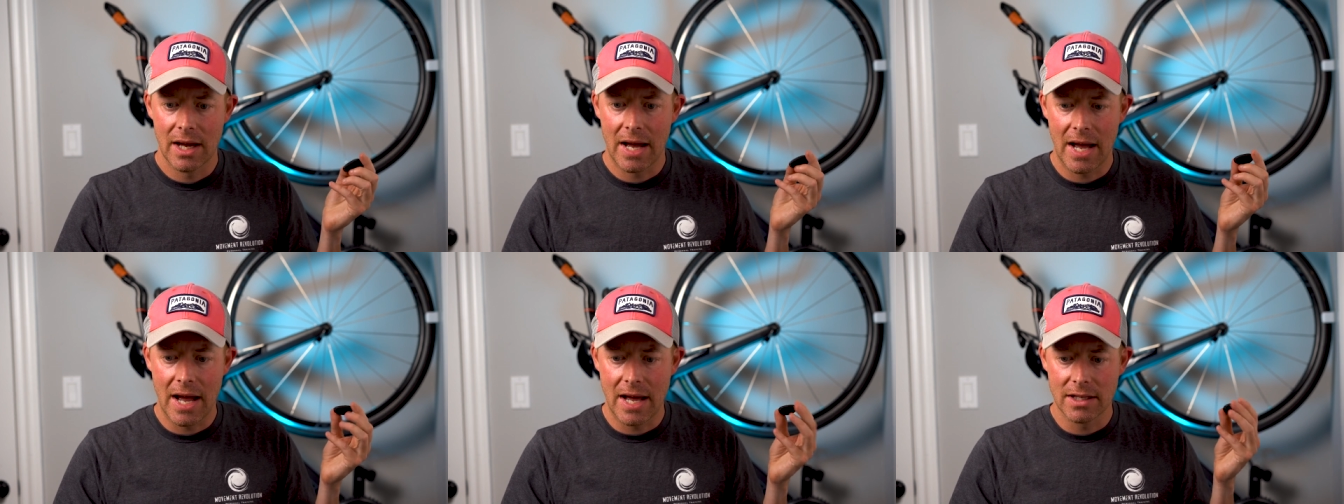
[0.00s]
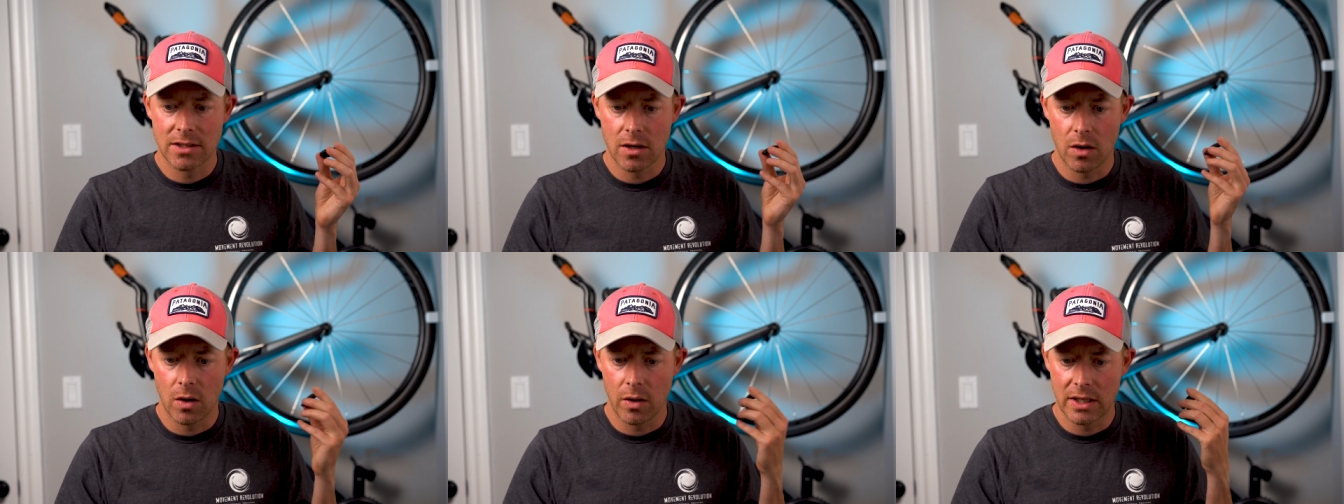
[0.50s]
Uh,
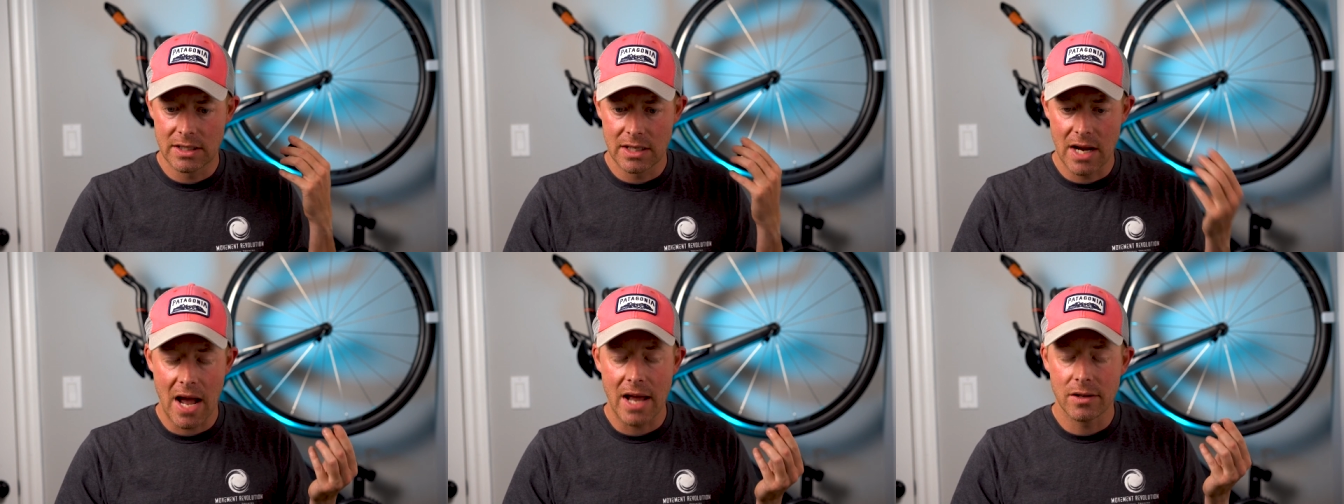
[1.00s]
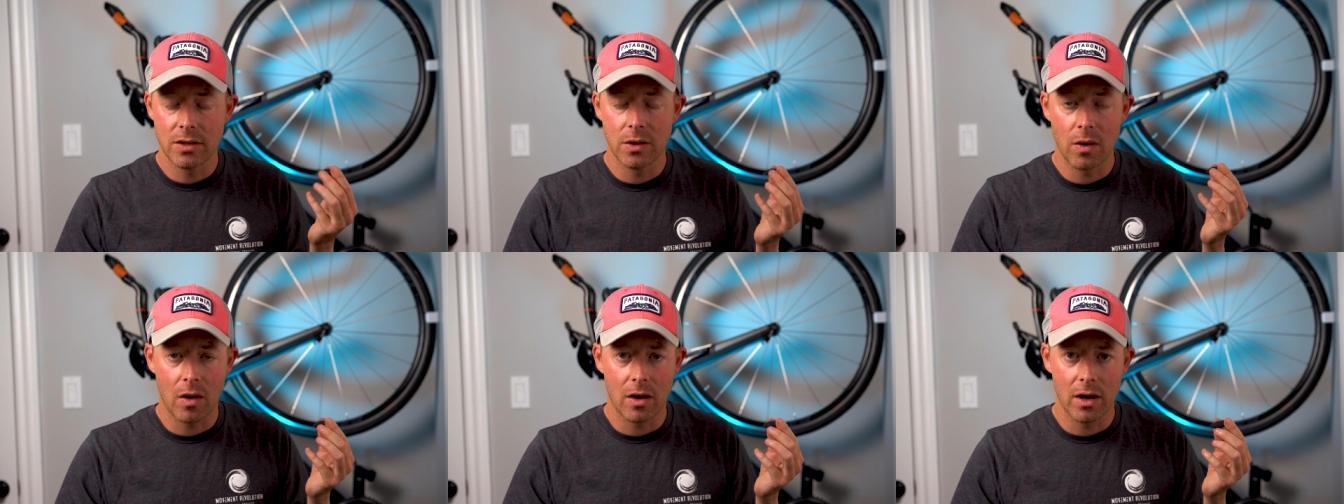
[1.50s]
so it's not
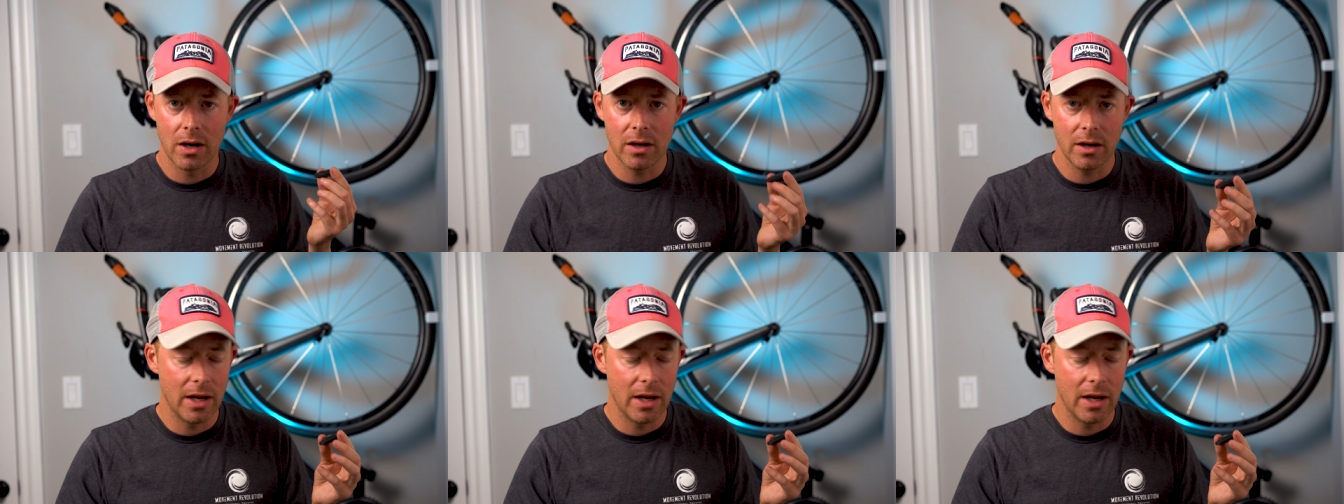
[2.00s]
too hard.